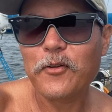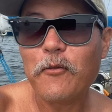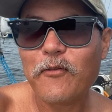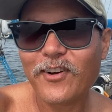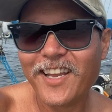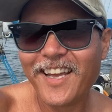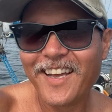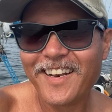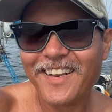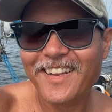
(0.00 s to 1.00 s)

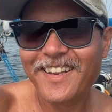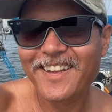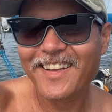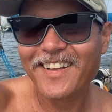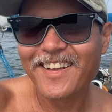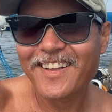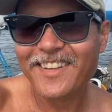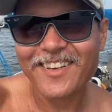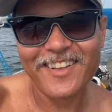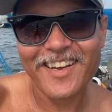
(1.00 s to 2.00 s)
forget
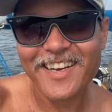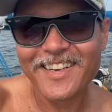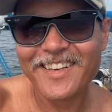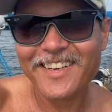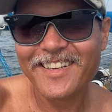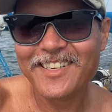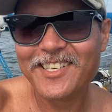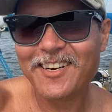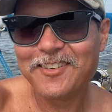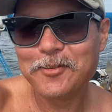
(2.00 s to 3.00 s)
to like,
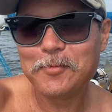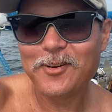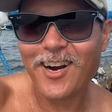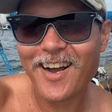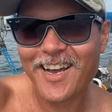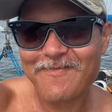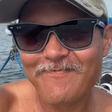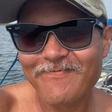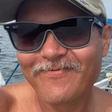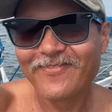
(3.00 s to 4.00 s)
share, and subscribe.
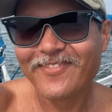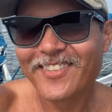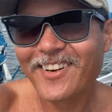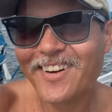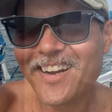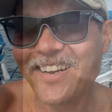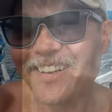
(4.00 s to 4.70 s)
All right.